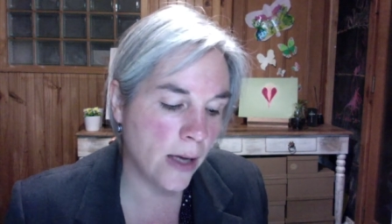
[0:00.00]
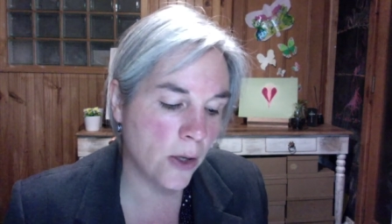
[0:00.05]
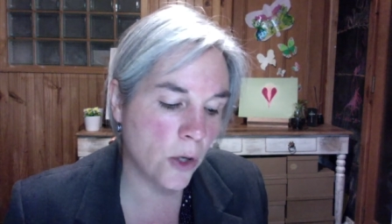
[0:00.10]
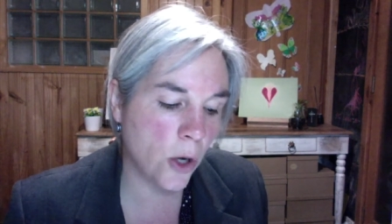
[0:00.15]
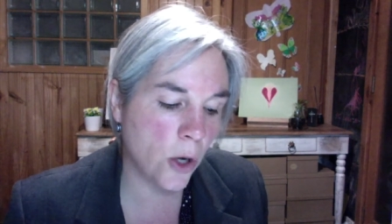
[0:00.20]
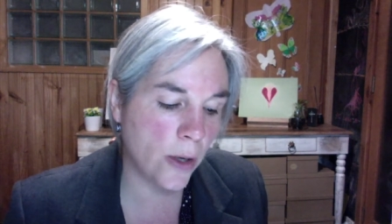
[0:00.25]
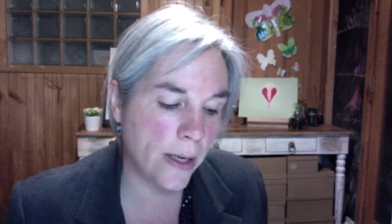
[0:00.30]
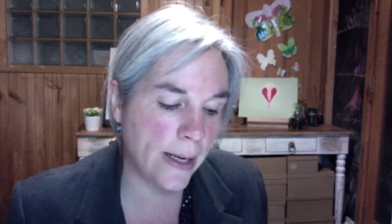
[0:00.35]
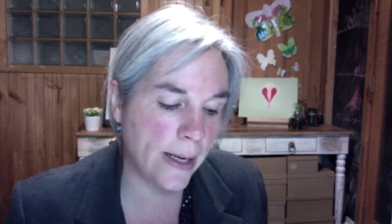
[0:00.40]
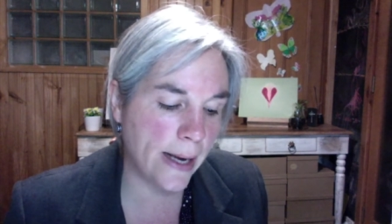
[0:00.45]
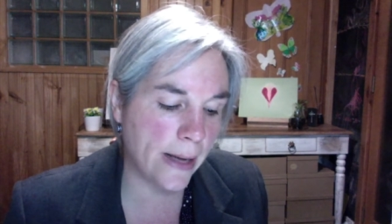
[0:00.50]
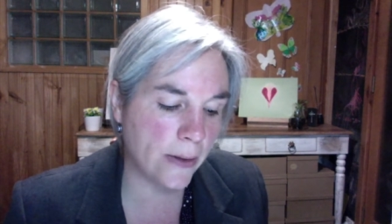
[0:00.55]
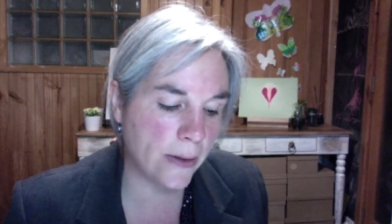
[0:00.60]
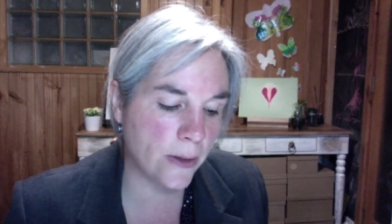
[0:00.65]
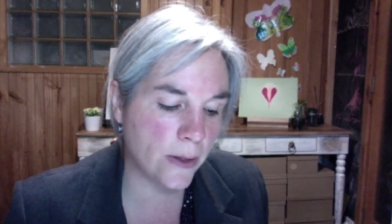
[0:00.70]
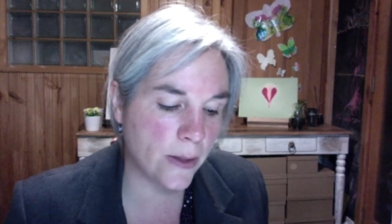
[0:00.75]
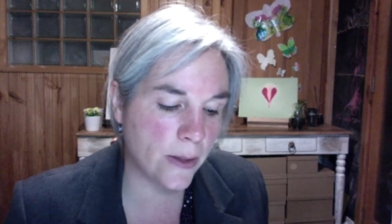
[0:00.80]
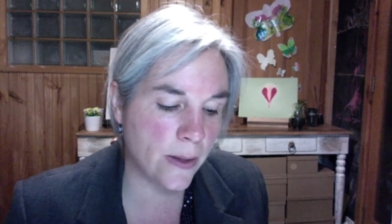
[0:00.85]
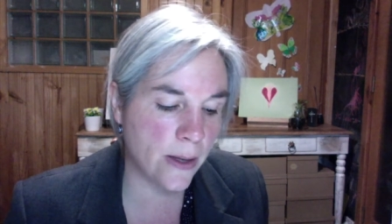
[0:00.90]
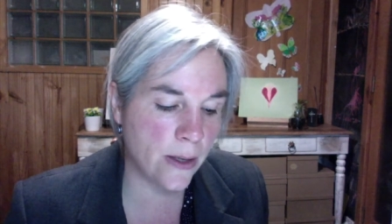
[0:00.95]
God
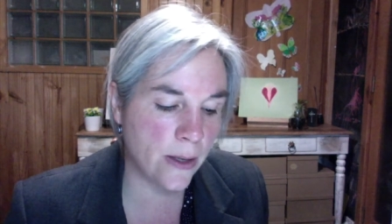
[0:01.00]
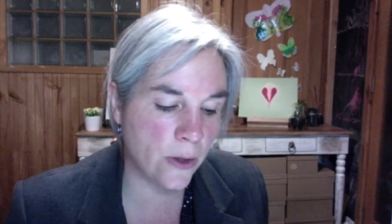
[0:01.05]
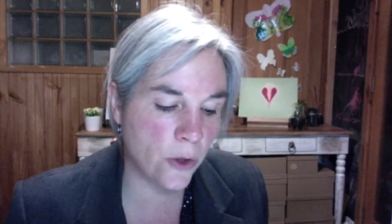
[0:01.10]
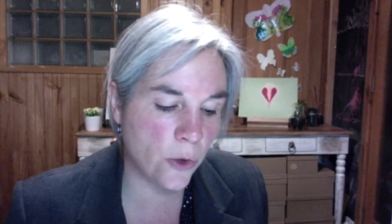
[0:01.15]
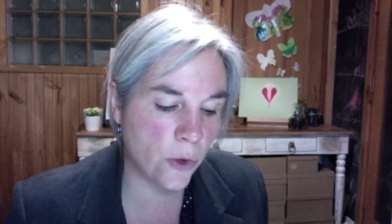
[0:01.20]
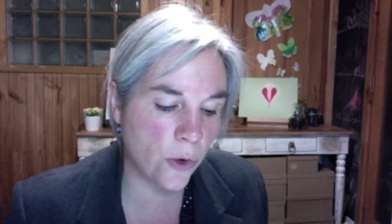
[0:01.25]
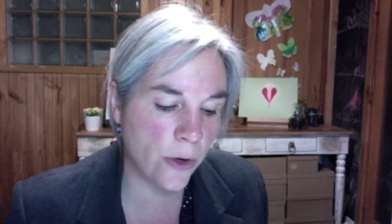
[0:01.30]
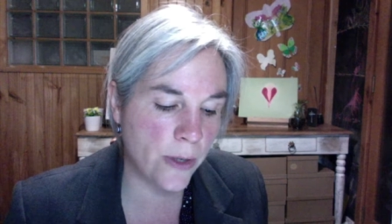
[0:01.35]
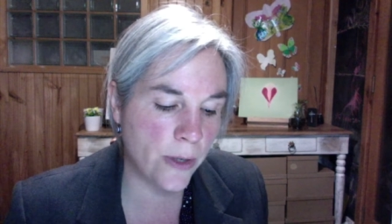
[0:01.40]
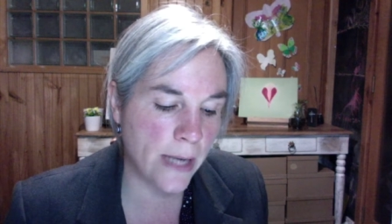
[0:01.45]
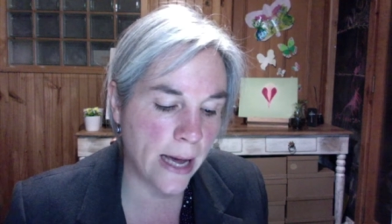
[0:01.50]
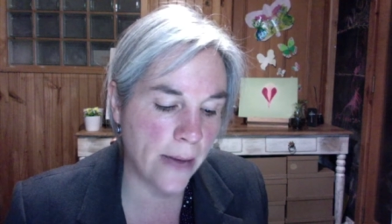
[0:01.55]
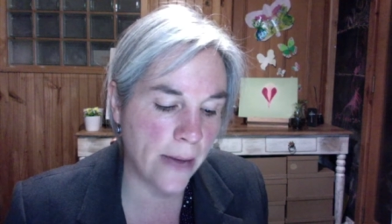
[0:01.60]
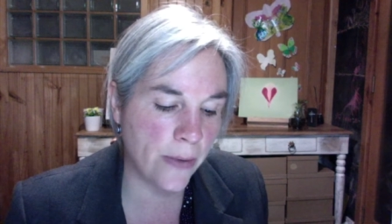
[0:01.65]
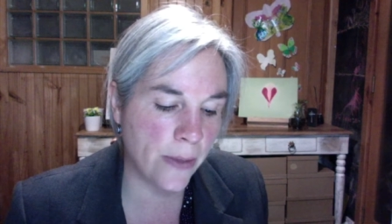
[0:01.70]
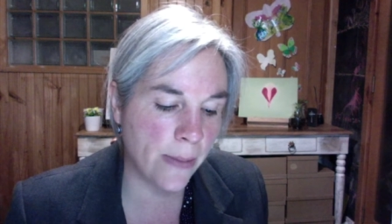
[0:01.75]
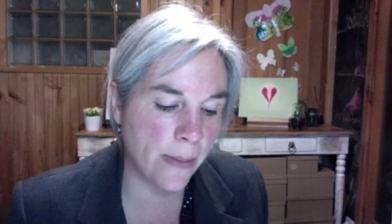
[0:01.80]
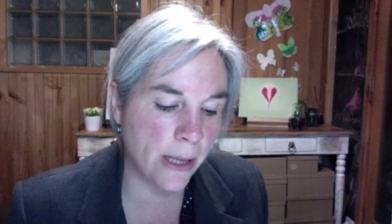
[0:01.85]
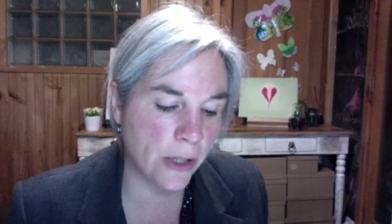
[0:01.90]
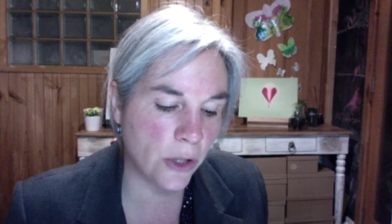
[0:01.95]
announced this through
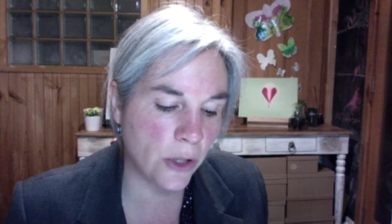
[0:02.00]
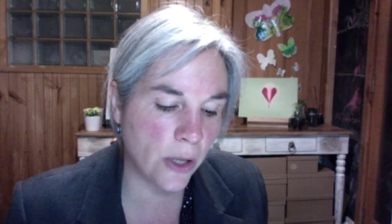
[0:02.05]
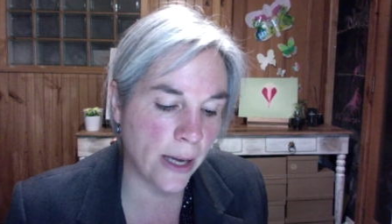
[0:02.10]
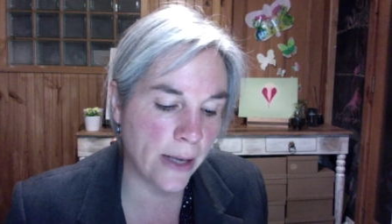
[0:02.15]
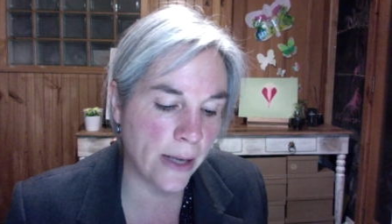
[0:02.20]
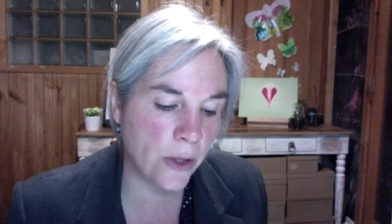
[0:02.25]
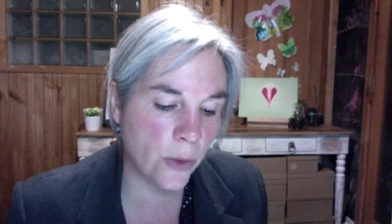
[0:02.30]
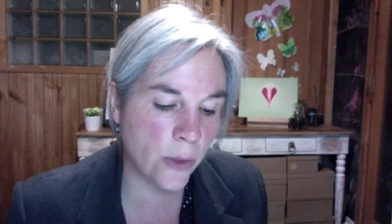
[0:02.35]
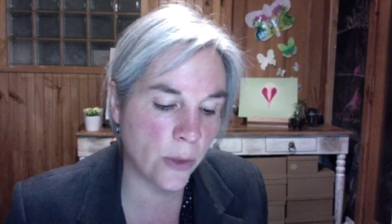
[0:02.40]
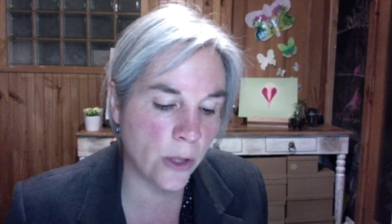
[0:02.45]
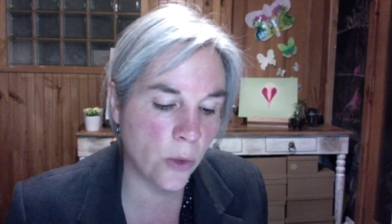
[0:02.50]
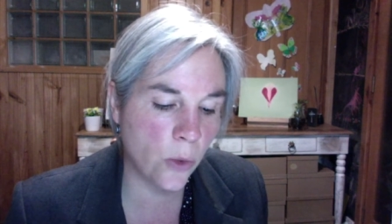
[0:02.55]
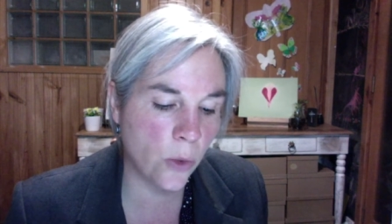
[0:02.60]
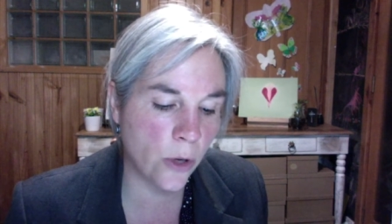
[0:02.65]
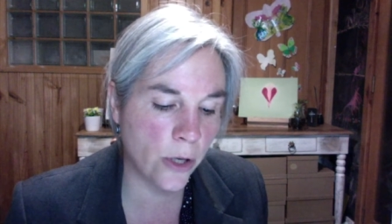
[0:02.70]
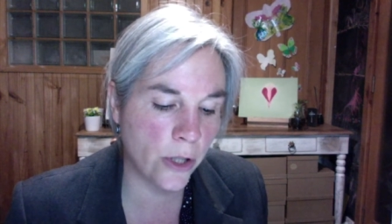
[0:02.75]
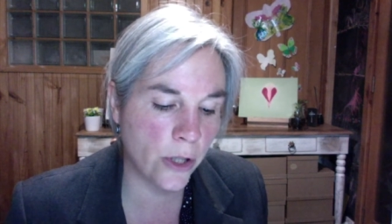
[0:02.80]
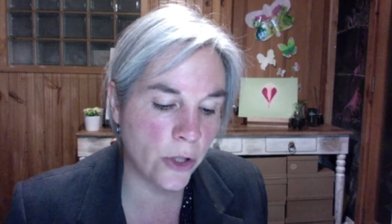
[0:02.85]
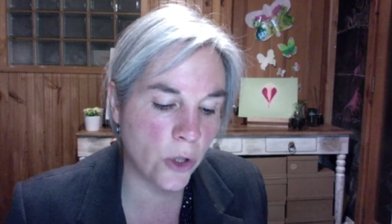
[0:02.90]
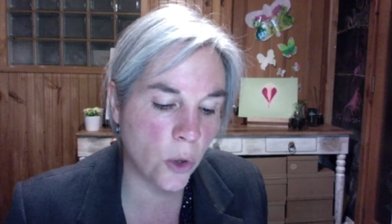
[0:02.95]
David much later in the
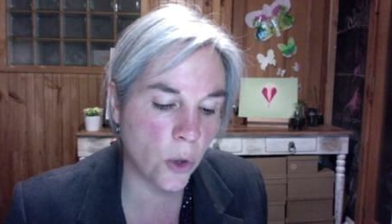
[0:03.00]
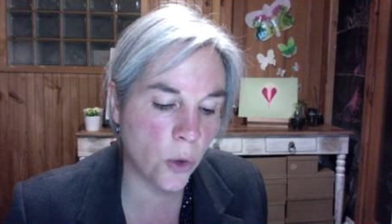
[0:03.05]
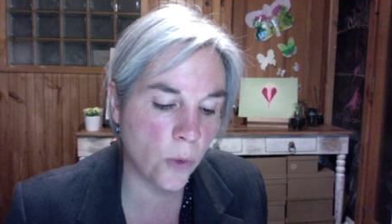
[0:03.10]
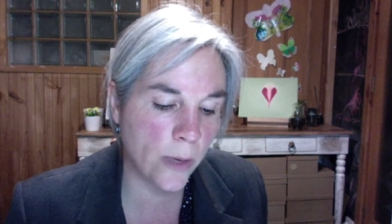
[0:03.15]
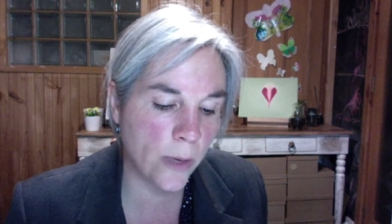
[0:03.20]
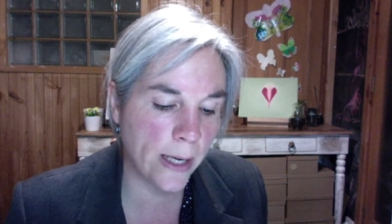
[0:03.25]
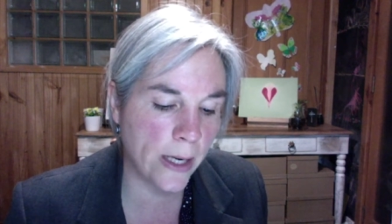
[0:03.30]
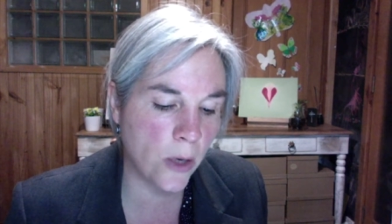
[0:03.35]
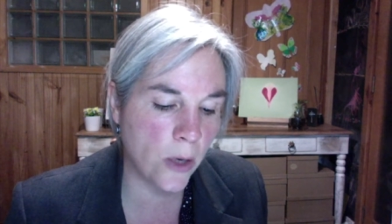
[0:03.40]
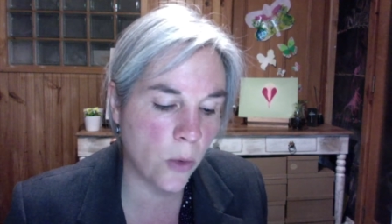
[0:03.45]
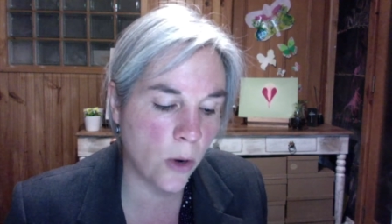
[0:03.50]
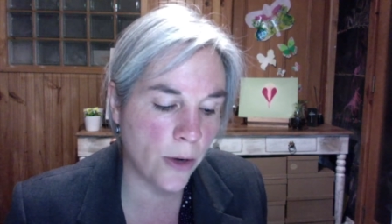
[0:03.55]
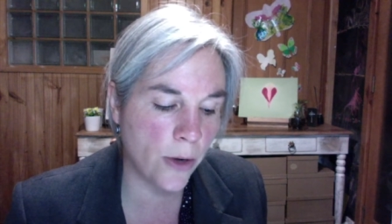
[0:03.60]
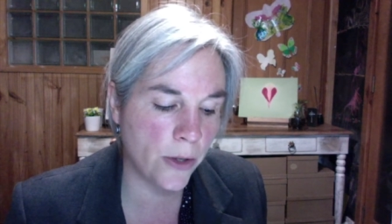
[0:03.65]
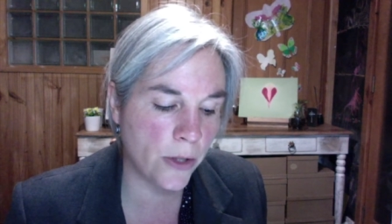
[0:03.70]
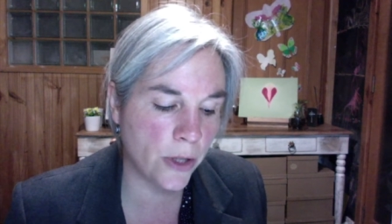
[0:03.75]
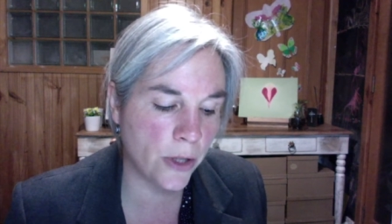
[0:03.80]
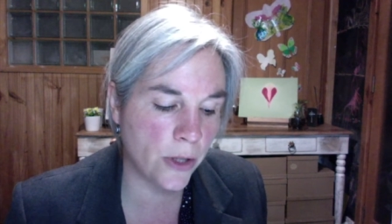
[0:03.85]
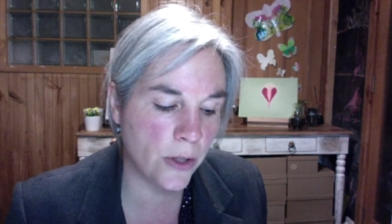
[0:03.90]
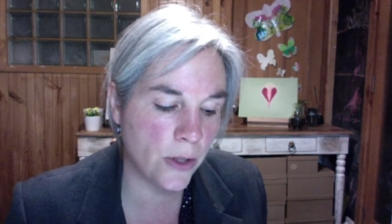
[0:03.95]
words already
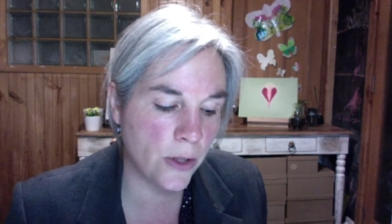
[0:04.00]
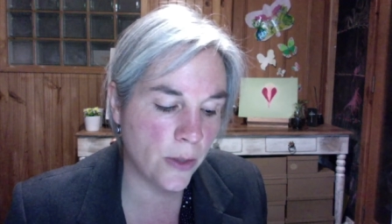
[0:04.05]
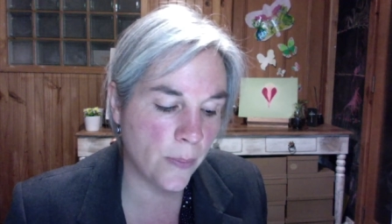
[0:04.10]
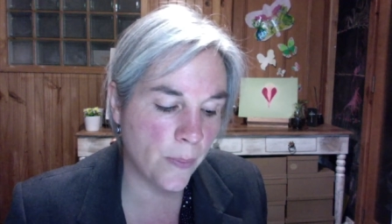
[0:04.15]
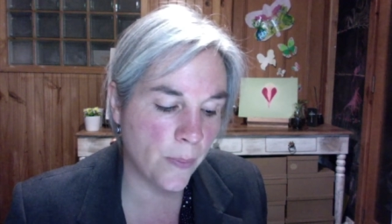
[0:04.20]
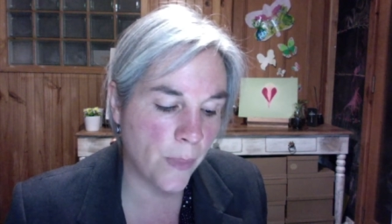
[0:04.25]
quoted.